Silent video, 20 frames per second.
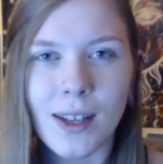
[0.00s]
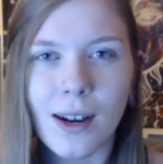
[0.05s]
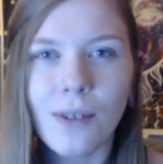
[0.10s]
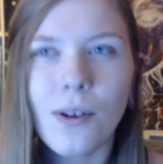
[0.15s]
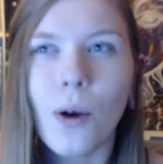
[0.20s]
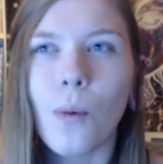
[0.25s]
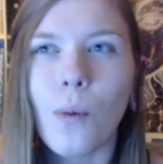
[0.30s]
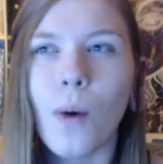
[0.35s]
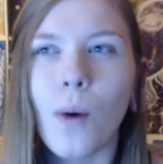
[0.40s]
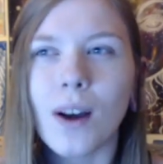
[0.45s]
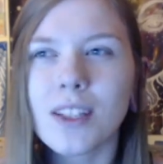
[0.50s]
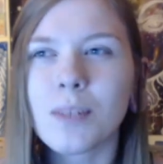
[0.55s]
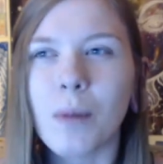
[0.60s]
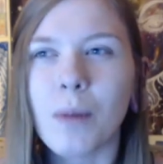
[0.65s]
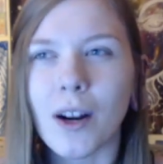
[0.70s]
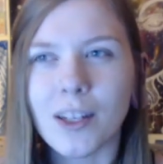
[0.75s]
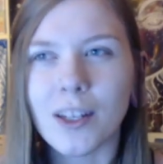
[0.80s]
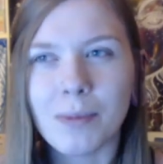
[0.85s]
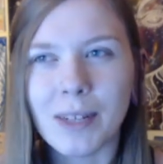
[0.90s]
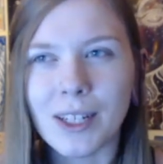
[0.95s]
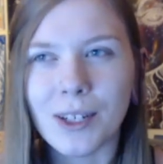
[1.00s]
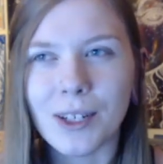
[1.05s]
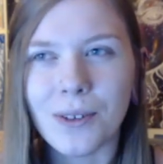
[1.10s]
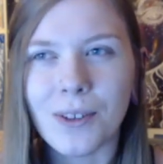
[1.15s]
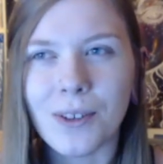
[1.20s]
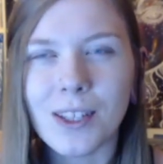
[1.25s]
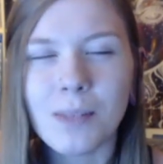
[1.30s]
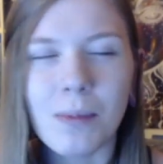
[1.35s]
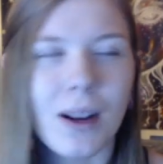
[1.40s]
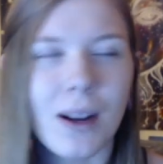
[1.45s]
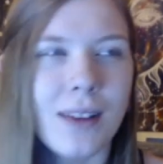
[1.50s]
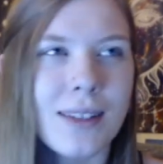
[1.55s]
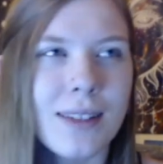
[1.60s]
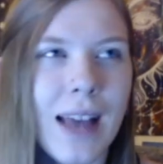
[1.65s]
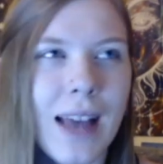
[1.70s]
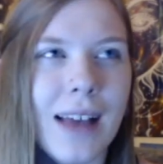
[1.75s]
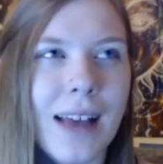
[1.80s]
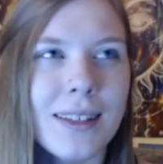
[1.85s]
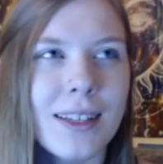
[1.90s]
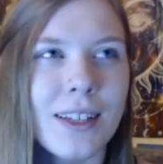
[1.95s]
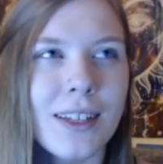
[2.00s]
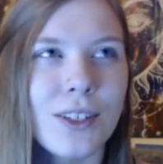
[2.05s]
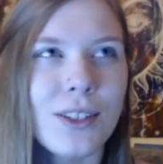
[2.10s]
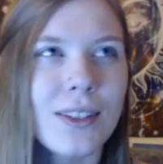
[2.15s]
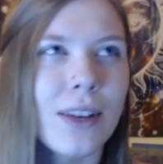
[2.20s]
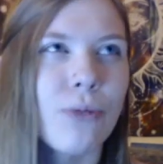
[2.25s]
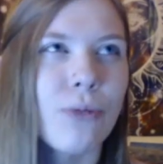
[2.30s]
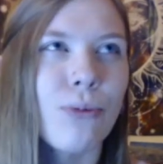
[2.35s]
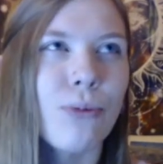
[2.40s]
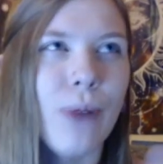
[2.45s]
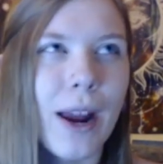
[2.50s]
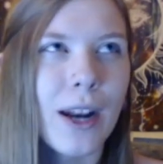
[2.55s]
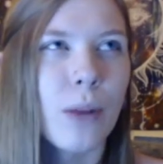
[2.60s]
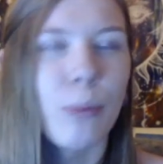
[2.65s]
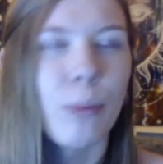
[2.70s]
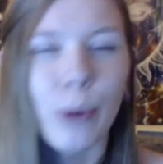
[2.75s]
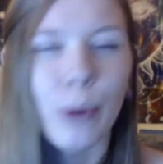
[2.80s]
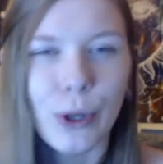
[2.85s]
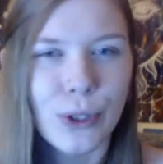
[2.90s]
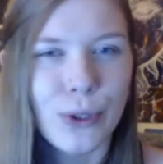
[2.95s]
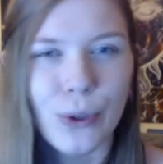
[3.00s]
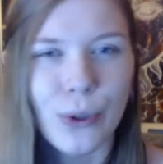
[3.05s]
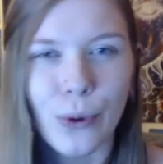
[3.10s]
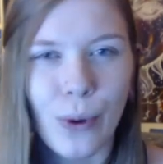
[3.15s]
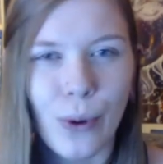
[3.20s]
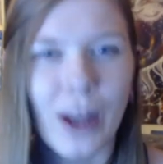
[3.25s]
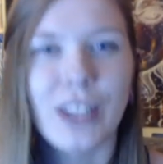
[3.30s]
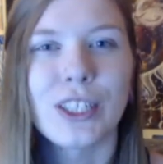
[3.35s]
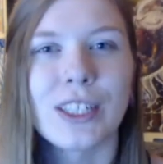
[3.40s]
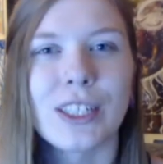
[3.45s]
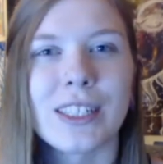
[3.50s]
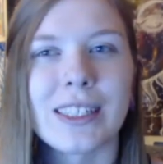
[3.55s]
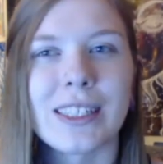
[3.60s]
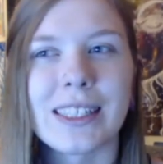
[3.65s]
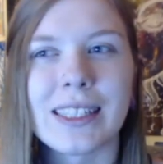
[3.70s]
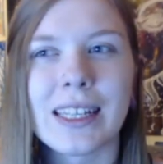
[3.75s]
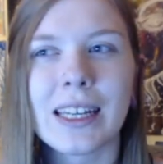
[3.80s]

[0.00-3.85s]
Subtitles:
I don't know what sparked me to do this, but I was asking just like random personal questions